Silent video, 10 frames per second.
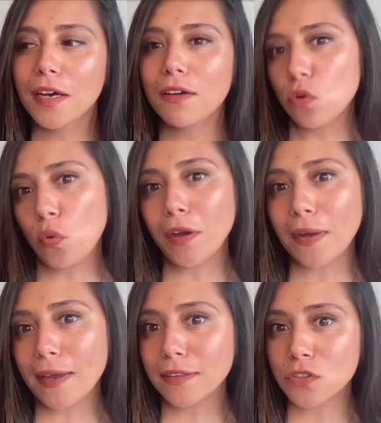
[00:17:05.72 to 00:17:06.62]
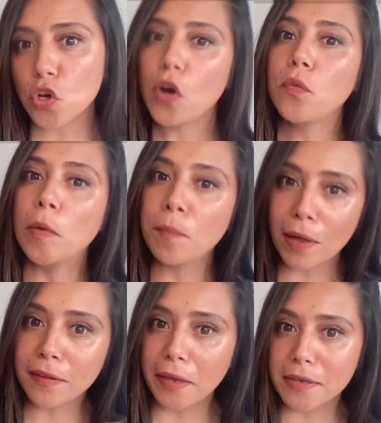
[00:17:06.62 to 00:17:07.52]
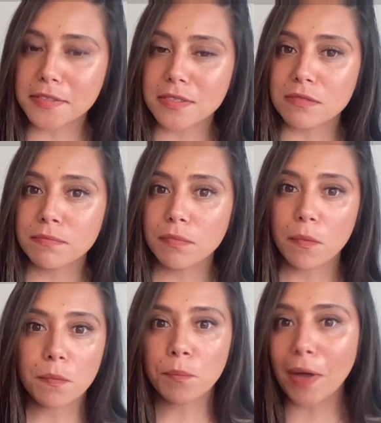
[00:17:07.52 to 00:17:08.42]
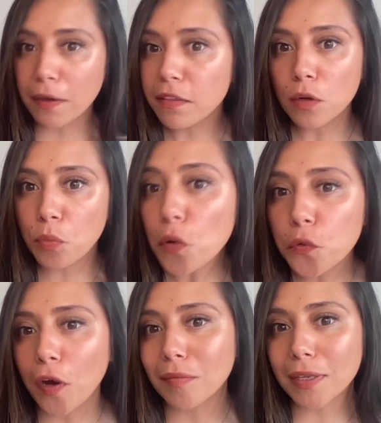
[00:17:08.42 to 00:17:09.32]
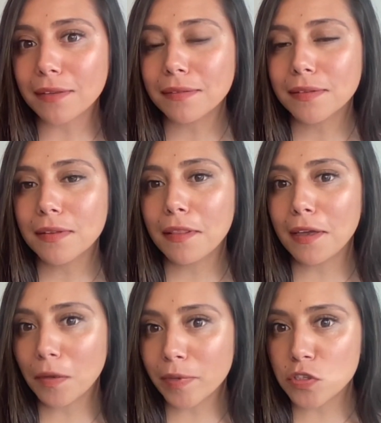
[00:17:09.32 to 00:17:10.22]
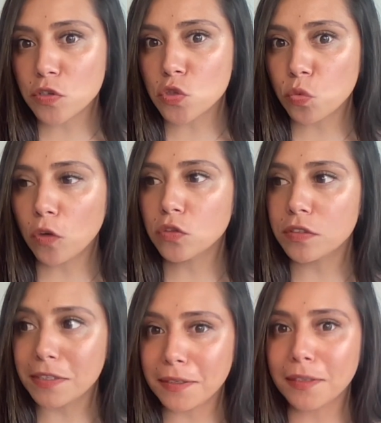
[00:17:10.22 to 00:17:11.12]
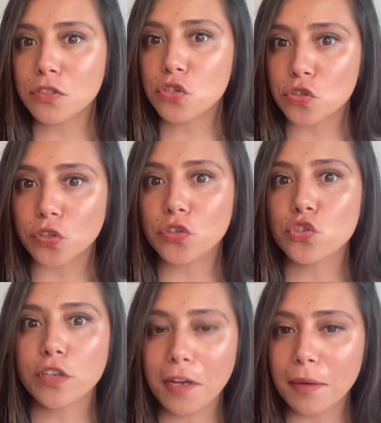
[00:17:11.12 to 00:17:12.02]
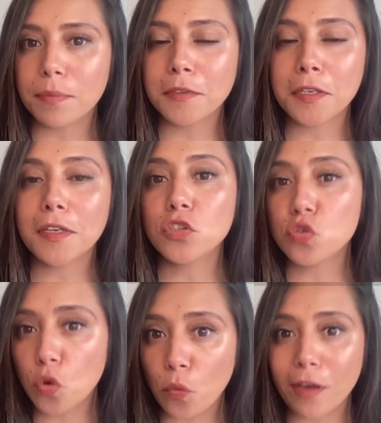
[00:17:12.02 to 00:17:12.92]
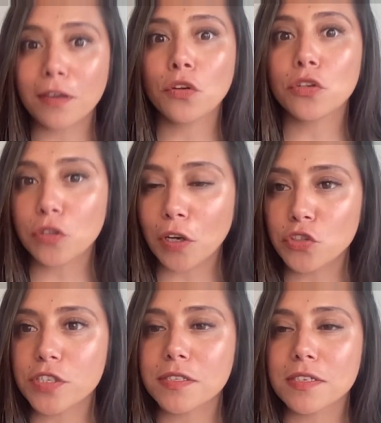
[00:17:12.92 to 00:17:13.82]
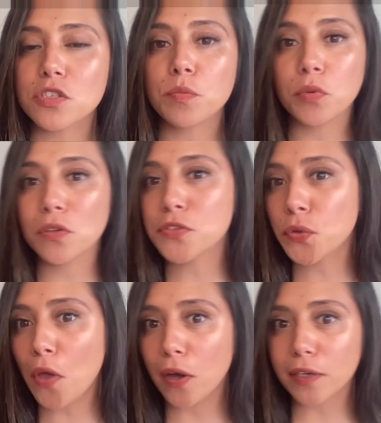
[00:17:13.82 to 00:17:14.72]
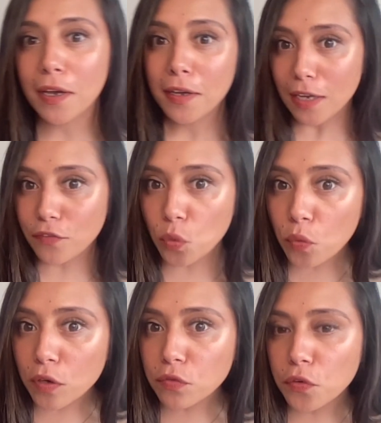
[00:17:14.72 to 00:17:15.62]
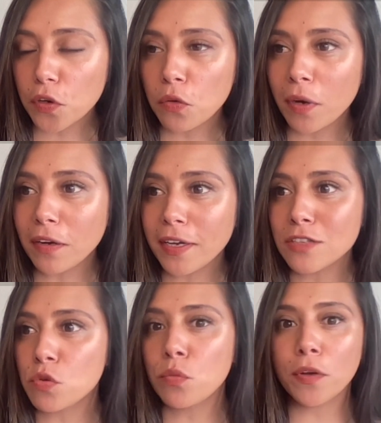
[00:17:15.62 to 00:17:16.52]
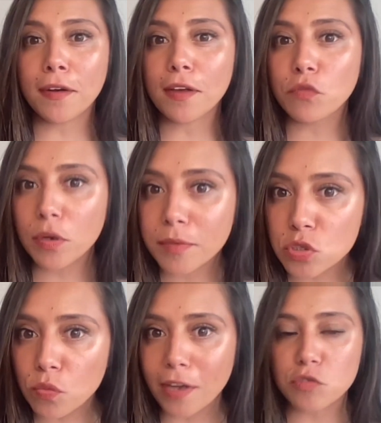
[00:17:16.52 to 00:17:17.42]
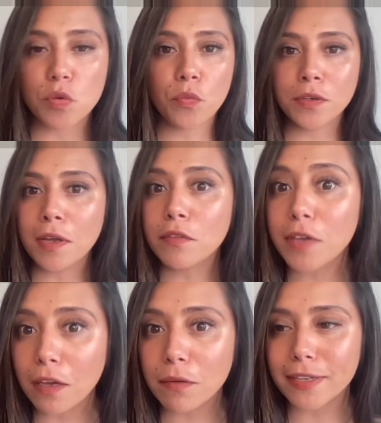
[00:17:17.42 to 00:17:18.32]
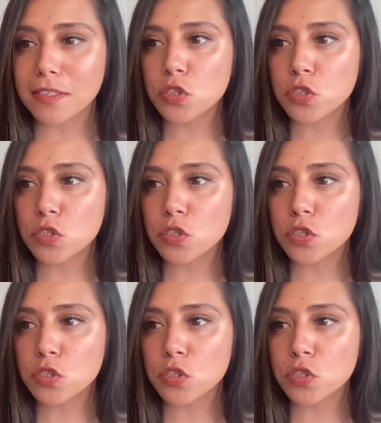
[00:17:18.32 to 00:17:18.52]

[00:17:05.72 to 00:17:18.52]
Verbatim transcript: Aquarians are rebellious by their programming. They come into this world needing to stir shit up, needing to awaken our consciousness to pull us along. If it weren't for Aquarians, we wouldn't have women's rights. We wouldn't have gay rights.